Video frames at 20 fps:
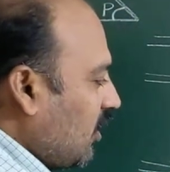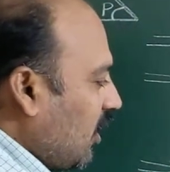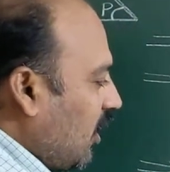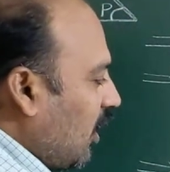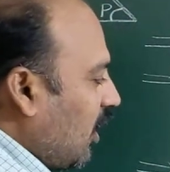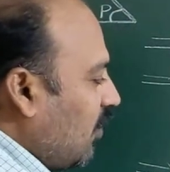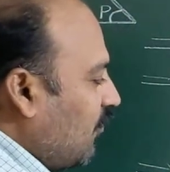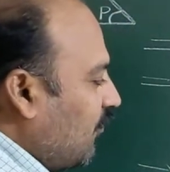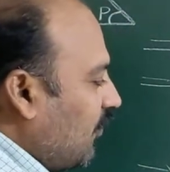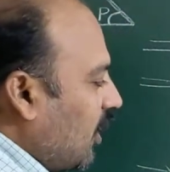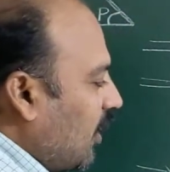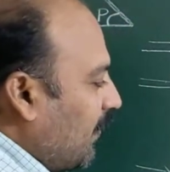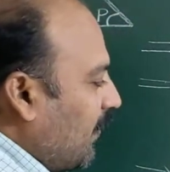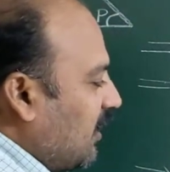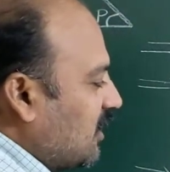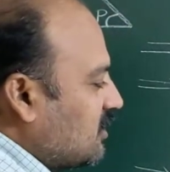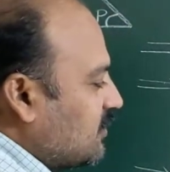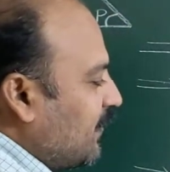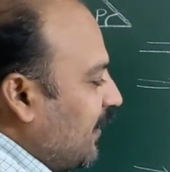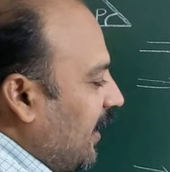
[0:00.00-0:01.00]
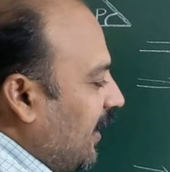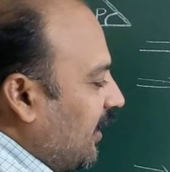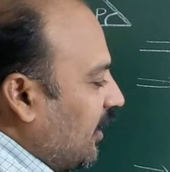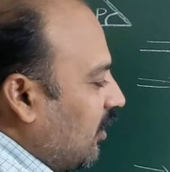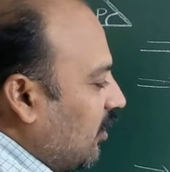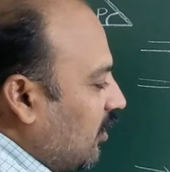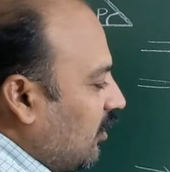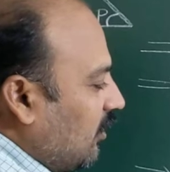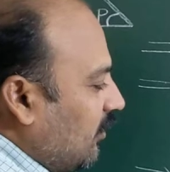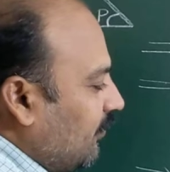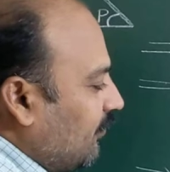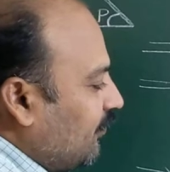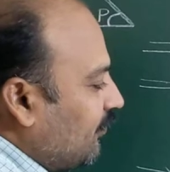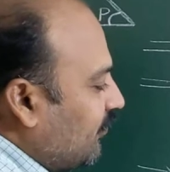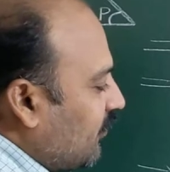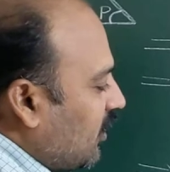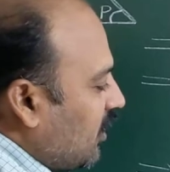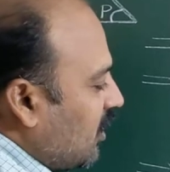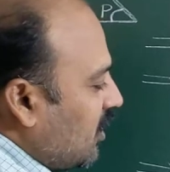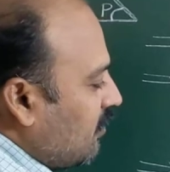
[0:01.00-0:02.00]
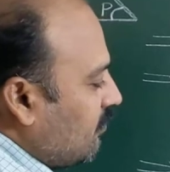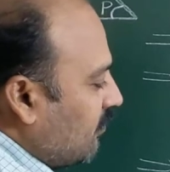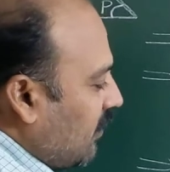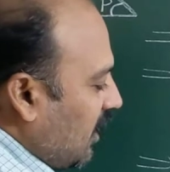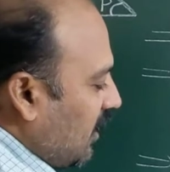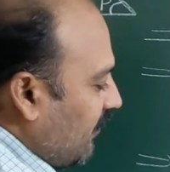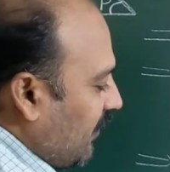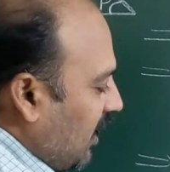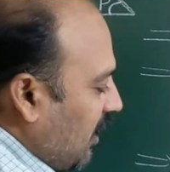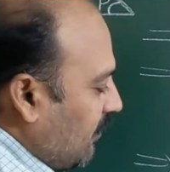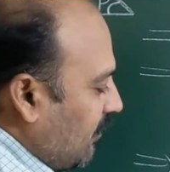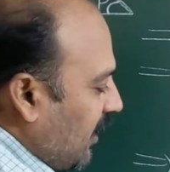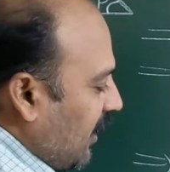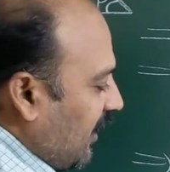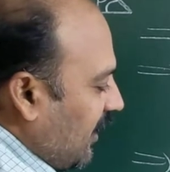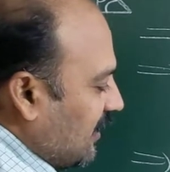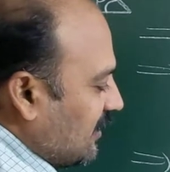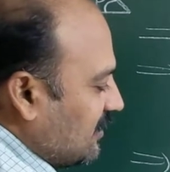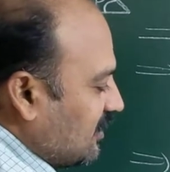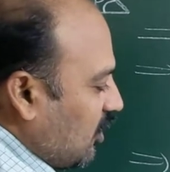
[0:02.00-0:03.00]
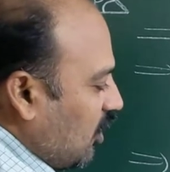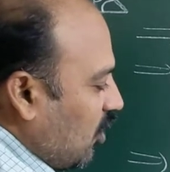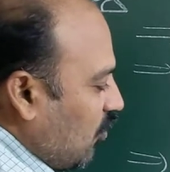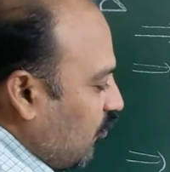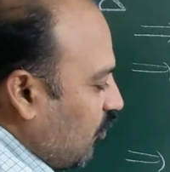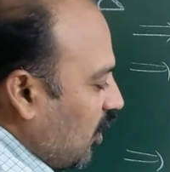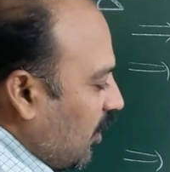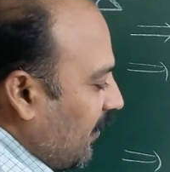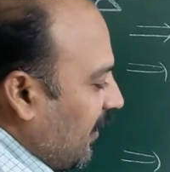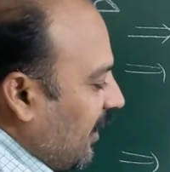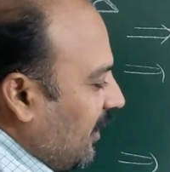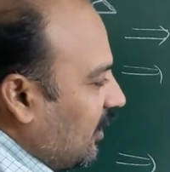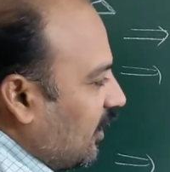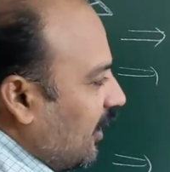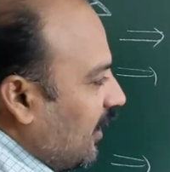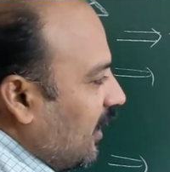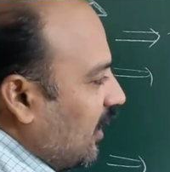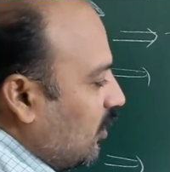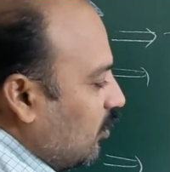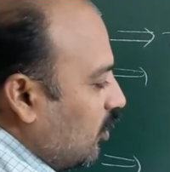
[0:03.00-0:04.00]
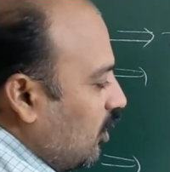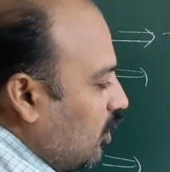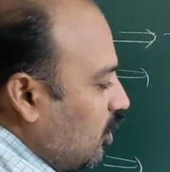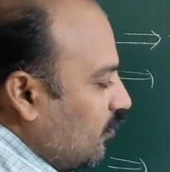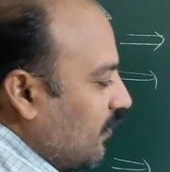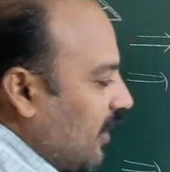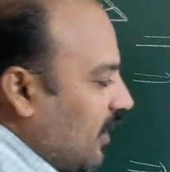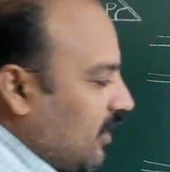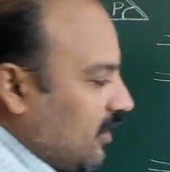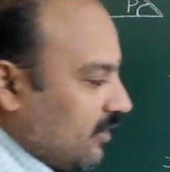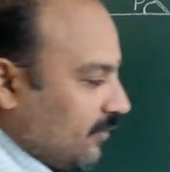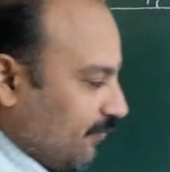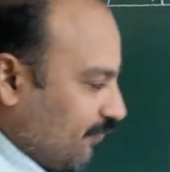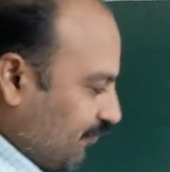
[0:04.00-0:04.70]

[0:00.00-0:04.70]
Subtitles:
Alpha plus beta by 1 minus alpha beta equal to 1.